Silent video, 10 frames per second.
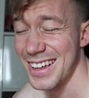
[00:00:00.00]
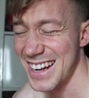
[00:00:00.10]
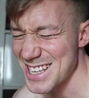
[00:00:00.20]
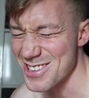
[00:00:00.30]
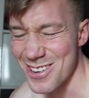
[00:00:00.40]

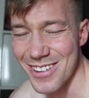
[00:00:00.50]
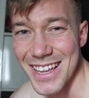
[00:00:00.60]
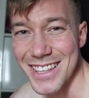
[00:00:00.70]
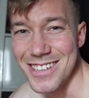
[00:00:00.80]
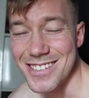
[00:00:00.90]
That's some
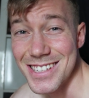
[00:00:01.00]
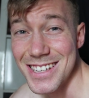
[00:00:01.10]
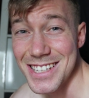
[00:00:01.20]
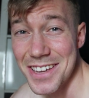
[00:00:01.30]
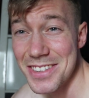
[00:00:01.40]
great news.
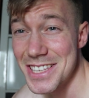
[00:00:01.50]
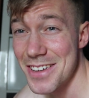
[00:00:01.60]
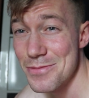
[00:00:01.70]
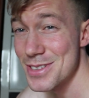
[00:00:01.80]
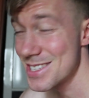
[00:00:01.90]

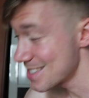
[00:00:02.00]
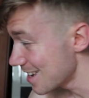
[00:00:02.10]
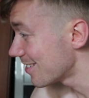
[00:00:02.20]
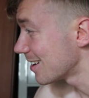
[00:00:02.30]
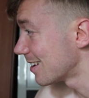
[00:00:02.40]

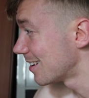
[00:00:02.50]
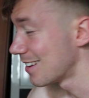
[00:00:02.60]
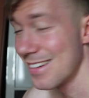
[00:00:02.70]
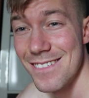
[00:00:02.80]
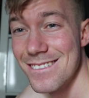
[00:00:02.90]
77.7.
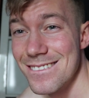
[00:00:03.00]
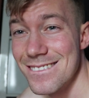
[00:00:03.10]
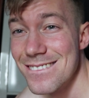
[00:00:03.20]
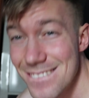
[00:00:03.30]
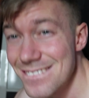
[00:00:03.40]

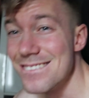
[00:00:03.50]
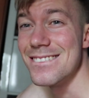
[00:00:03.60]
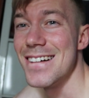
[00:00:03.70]
Oh.